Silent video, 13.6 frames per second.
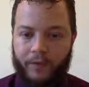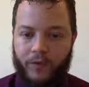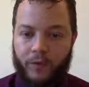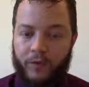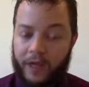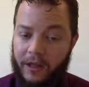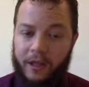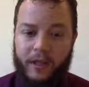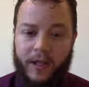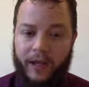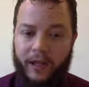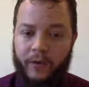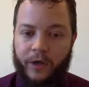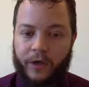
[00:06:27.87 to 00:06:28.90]
So that's
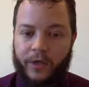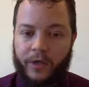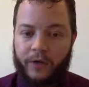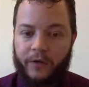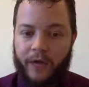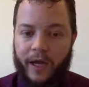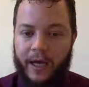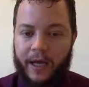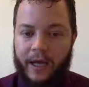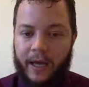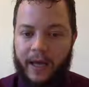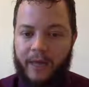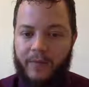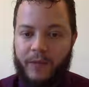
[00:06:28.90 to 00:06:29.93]
exactly what it does. I get
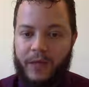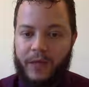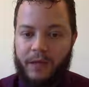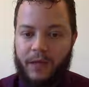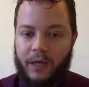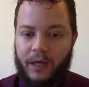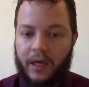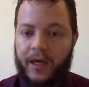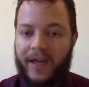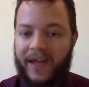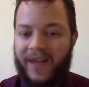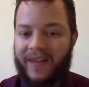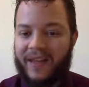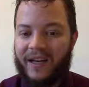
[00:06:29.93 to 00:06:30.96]
A, B, C,
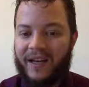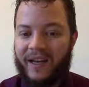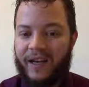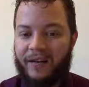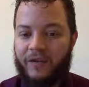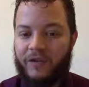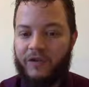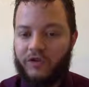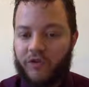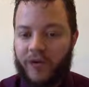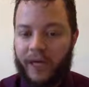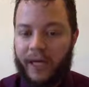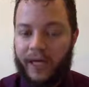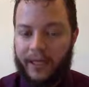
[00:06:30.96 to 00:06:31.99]
and then I get the
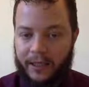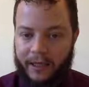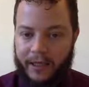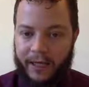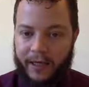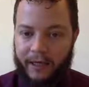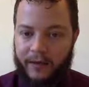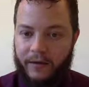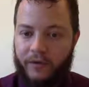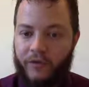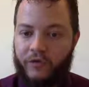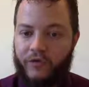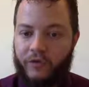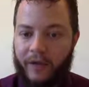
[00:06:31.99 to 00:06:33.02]
string 10,
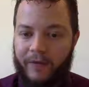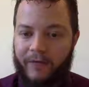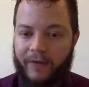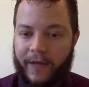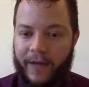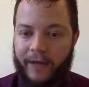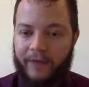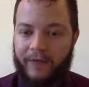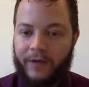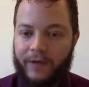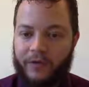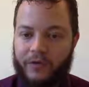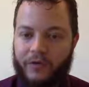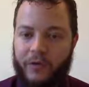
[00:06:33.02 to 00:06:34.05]
the string 5, and
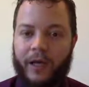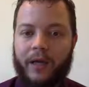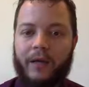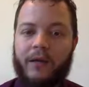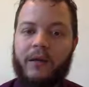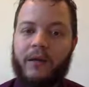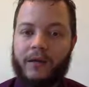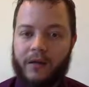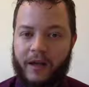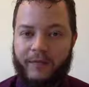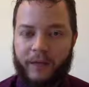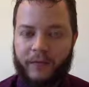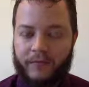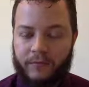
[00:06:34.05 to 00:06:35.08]
the string
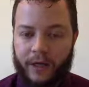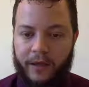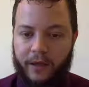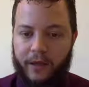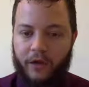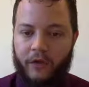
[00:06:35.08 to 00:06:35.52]
7 right there.